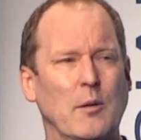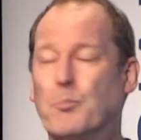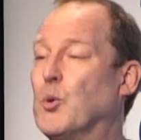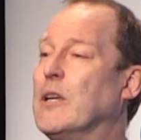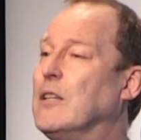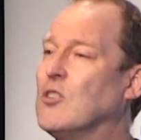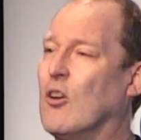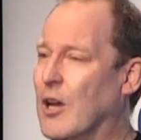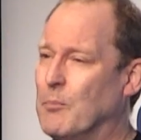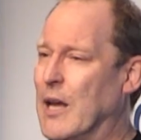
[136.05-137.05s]

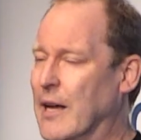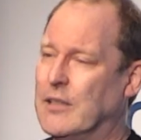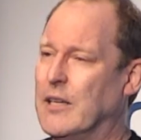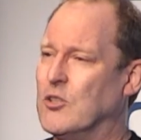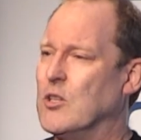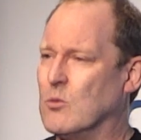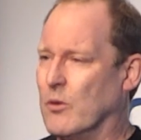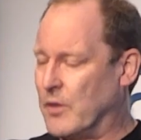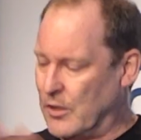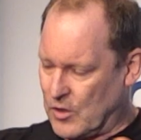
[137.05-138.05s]
pre-timed architecture, so
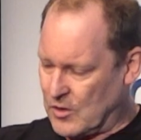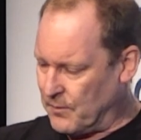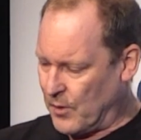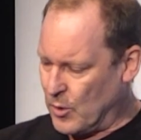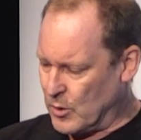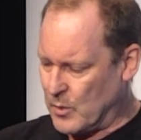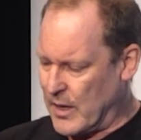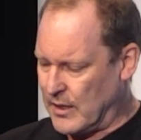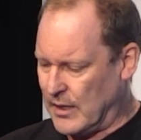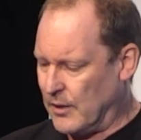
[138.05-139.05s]
everything just flows
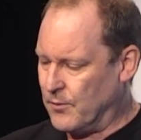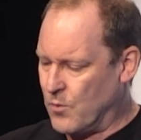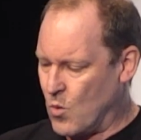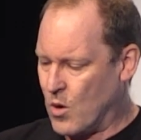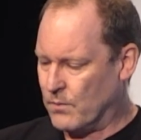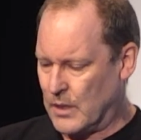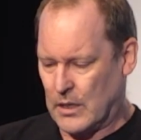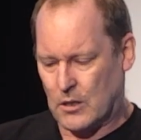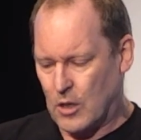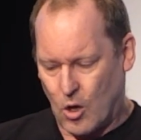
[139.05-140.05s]
without need for
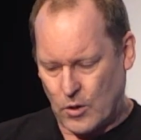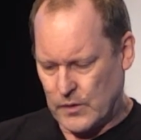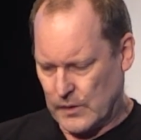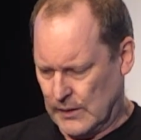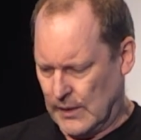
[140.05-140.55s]
clocks.